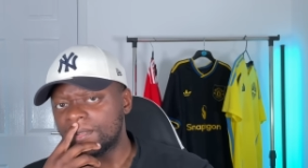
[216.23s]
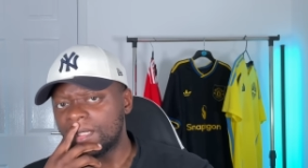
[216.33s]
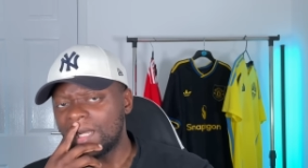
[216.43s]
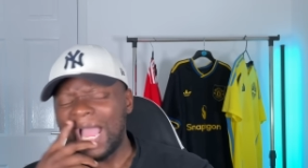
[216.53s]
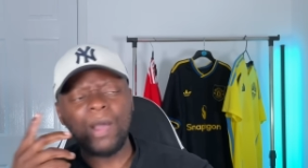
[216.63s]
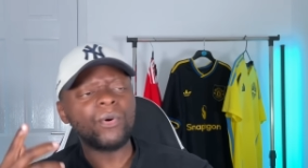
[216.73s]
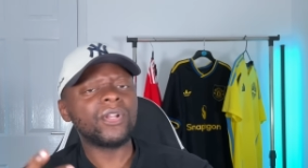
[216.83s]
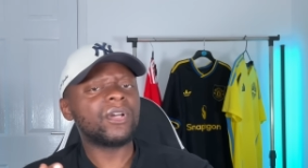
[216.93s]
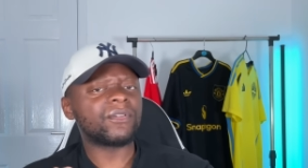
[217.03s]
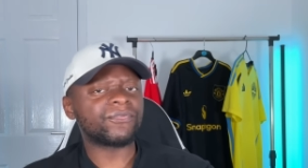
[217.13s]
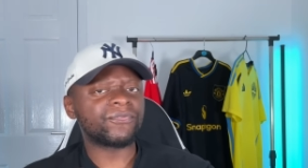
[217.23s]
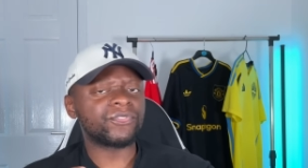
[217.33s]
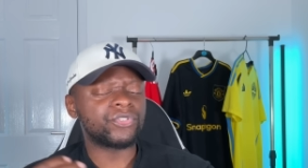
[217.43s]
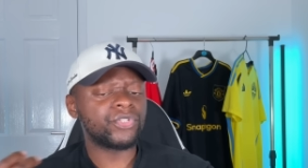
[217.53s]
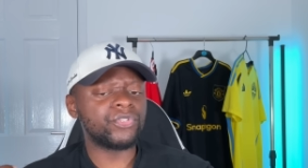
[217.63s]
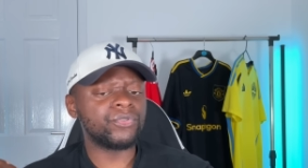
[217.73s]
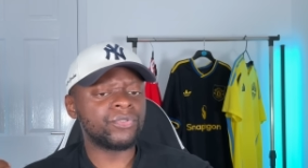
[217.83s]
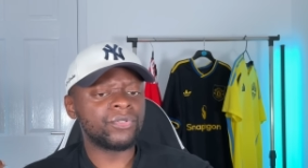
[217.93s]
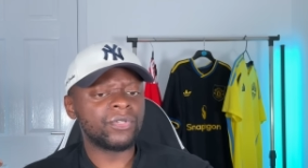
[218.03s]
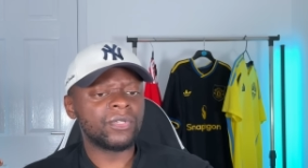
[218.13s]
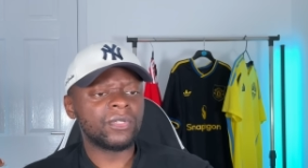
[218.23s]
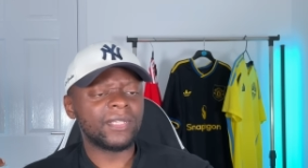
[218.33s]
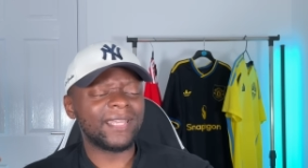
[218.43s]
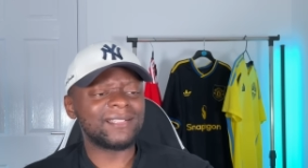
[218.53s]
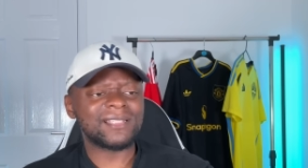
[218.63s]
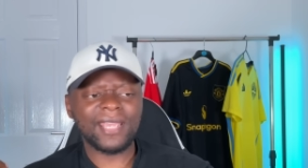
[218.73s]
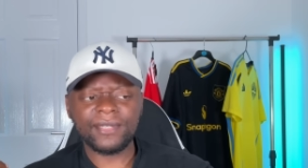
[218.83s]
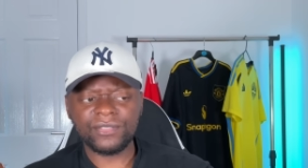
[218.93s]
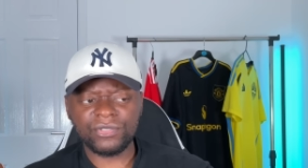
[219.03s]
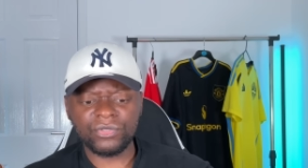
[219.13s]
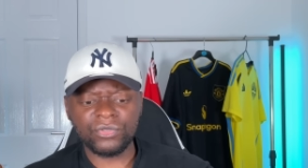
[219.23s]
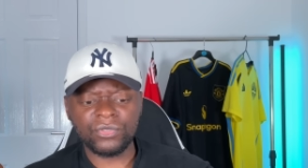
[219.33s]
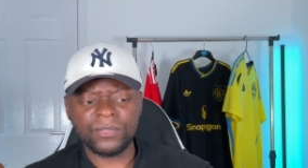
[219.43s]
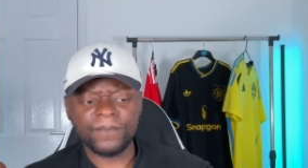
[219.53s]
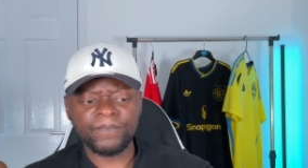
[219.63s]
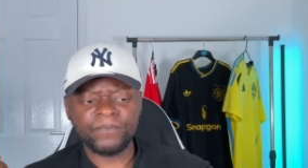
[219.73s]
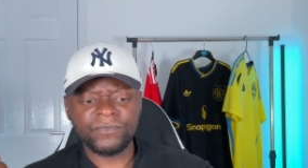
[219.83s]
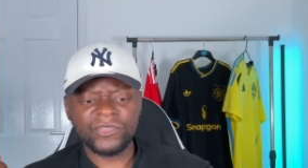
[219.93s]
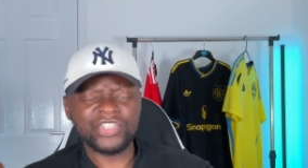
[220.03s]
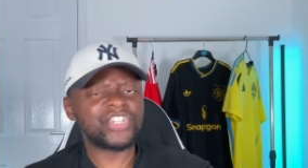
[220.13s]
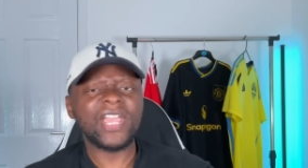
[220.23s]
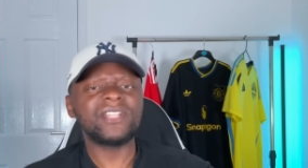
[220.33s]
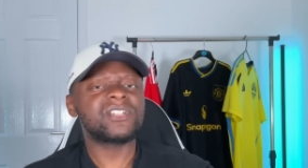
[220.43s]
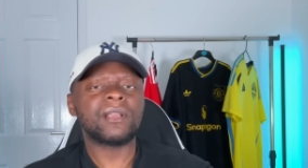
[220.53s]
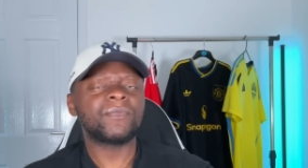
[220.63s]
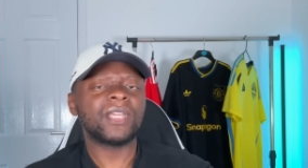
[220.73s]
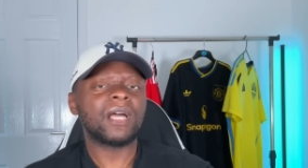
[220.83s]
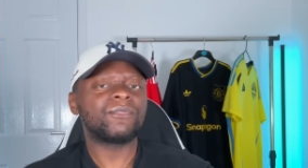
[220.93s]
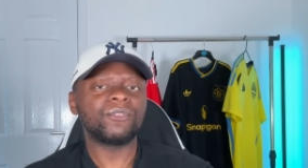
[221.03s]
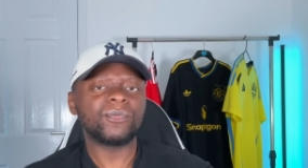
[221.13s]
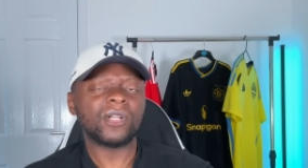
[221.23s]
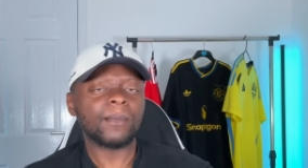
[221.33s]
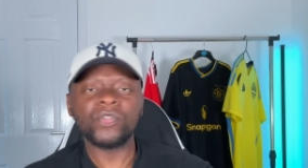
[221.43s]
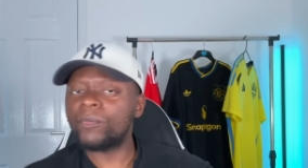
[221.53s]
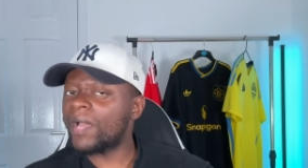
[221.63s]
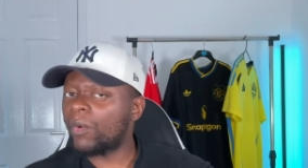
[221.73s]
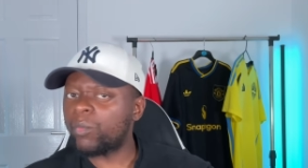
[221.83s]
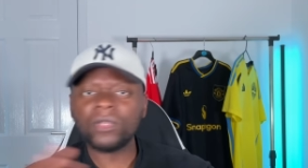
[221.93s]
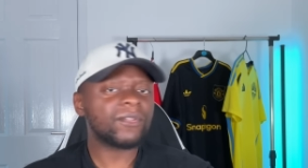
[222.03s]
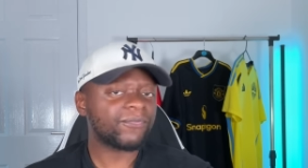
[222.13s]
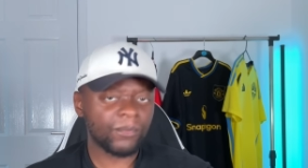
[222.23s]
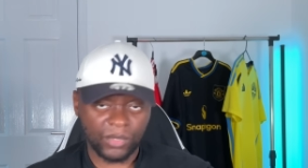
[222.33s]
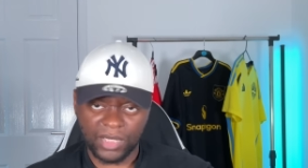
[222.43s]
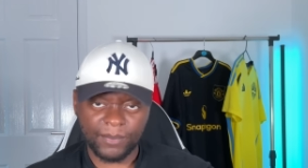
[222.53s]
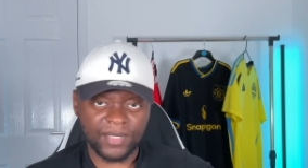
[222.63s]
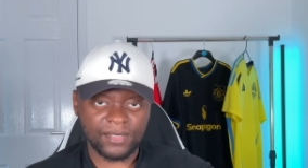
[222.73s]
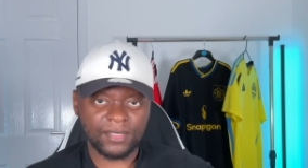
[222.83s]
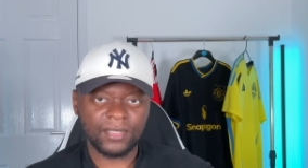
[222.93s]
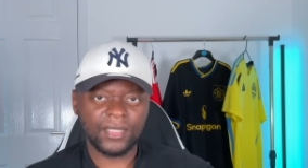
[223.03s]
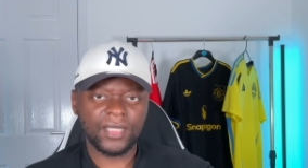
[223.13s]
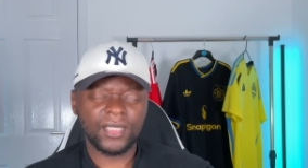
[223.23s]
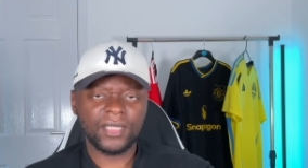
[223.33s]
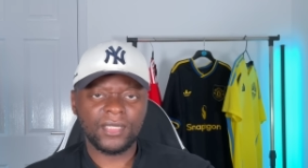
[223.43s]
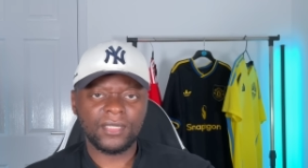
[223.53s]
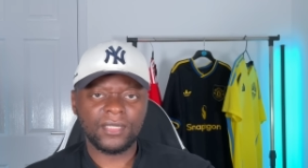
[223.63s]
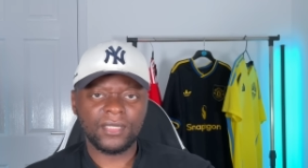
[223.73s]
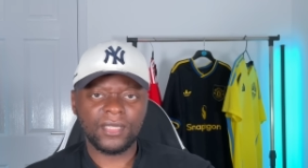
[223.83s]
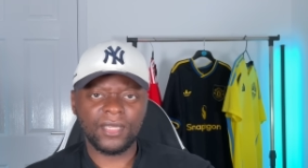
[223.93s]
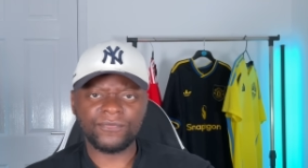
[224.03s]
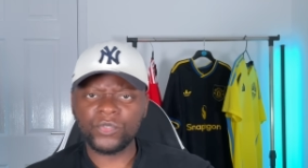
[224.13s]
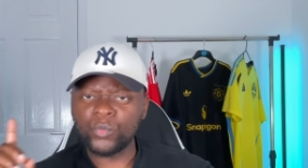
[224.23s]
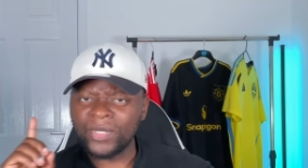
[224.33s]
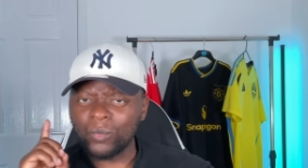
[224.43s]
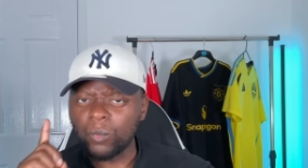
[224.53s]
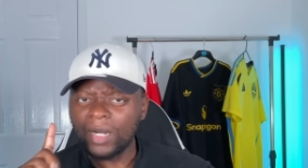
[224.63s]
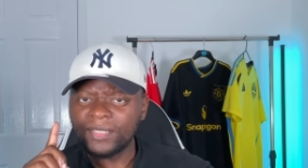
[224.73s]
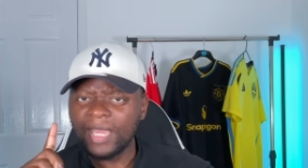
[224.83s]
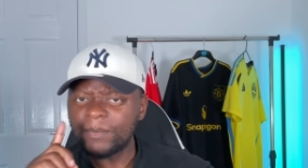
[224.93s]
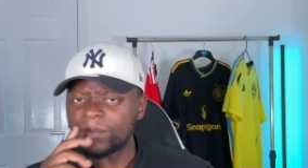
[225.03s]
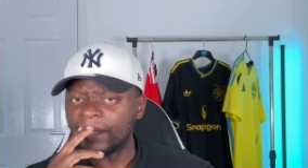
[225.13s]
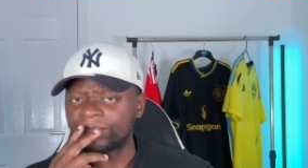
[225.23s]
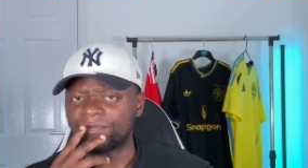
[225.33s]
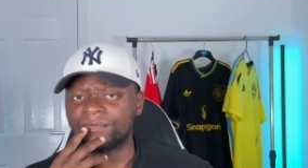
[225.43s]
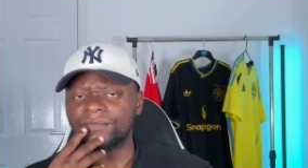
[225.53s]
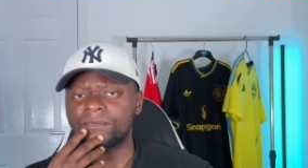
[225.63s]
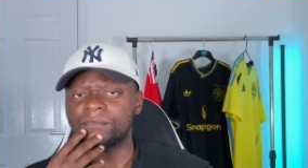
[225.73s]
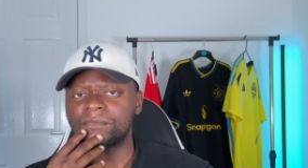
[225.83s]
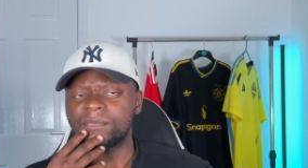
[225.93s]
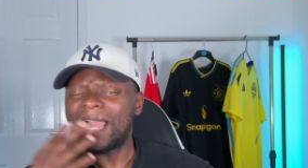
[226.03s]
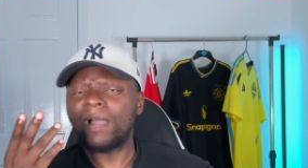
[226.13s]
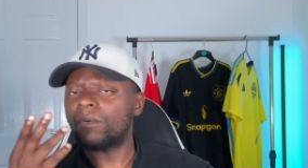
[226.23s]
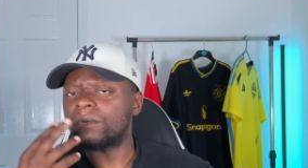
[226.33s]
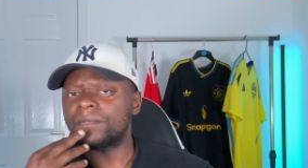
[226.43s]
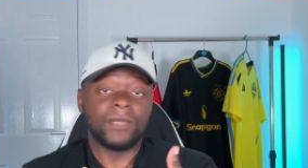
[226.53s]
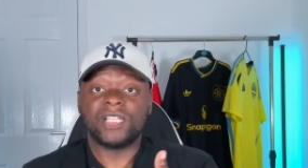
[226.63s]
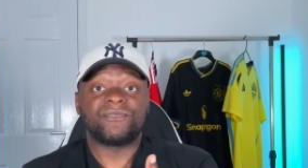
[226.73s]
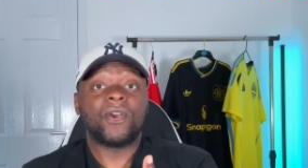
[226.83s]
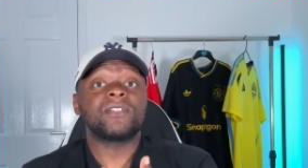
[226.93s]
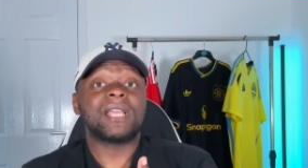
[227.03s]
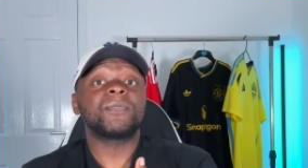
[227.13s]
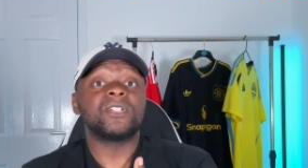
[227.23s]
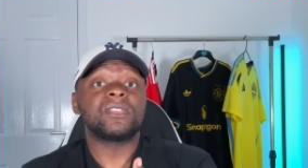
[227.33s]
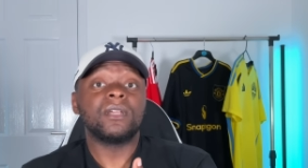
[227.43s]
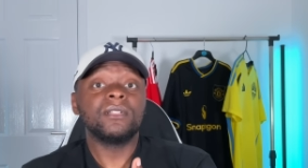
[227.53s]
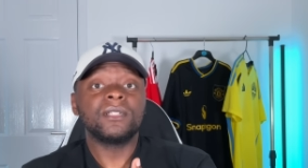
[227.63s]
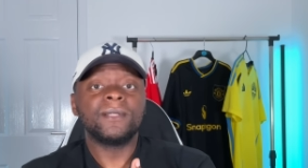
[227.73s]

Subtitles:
How on earth do you intend to change something at a football club, no matter what the football club is, if you win 1 game a month? How? As far as I'm concerned,